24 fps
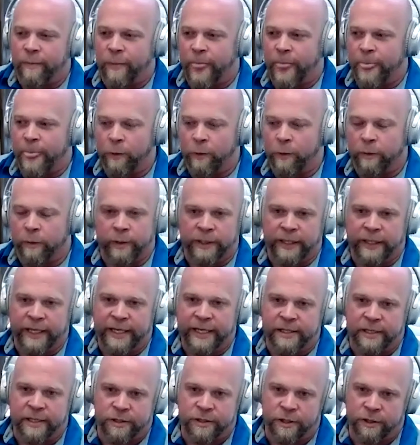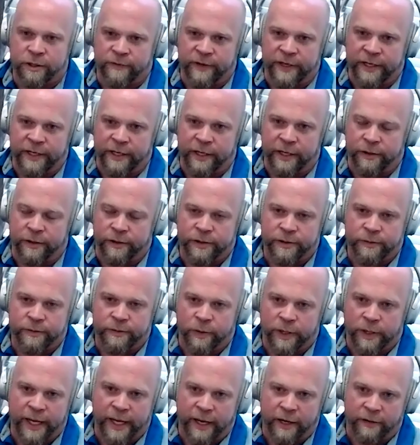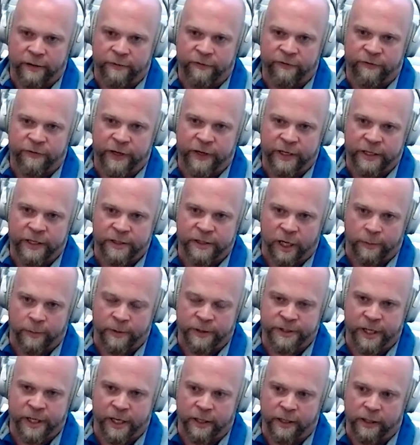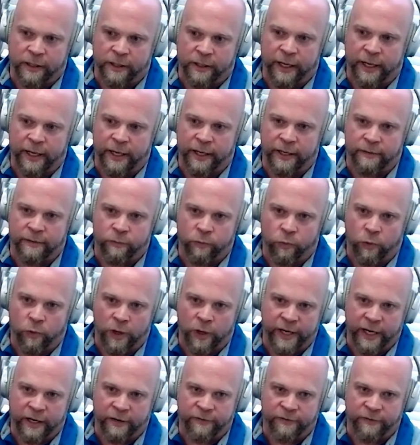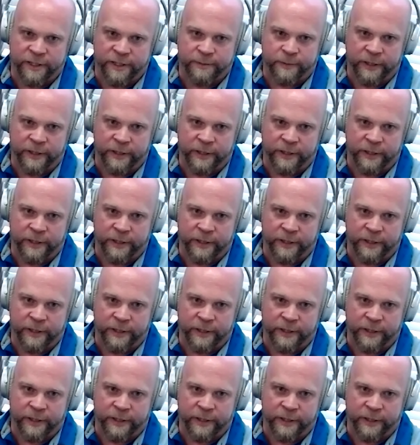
we're releasing two videos, one how to fix carpal tunnel and one how to fix